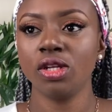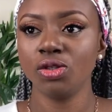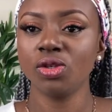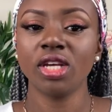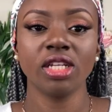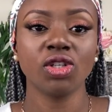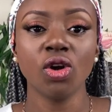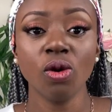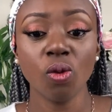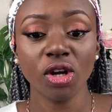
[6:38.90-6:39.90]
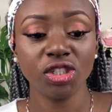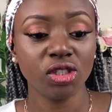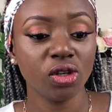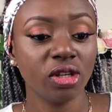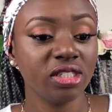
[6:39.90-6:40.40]
You can go watch
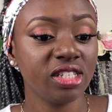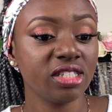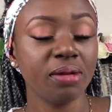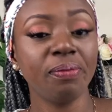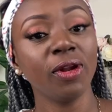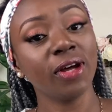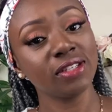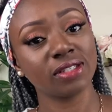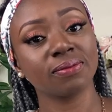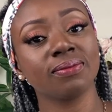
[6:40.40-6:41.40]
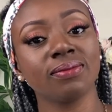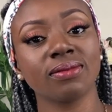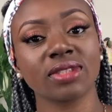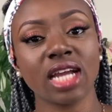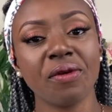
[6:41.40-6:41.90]
it on Disney Plus.
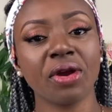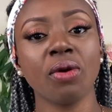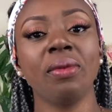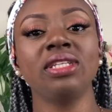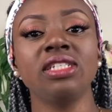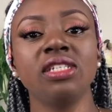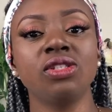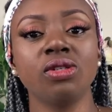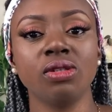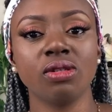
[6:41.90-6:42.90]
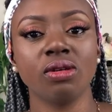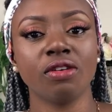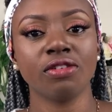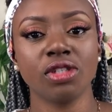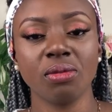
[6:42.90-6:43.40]
I recommended it to
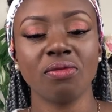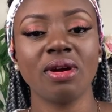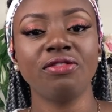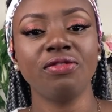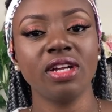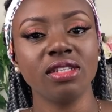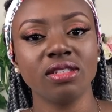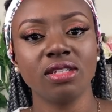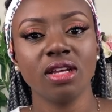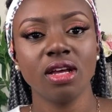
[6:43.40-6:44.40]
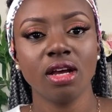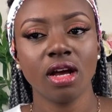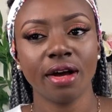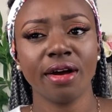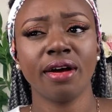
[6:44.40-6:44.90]
some of my friends
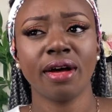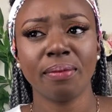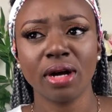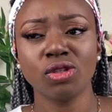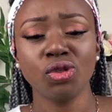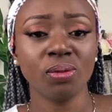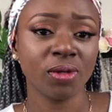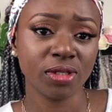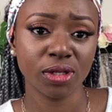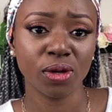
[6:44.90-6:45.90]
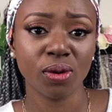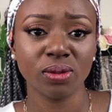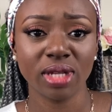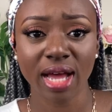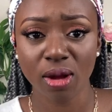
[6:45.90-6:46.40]
about 2 months ago
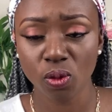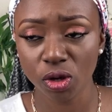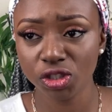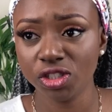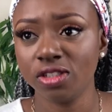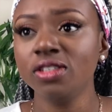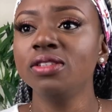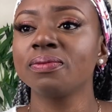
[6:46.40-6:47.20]
that I watched it.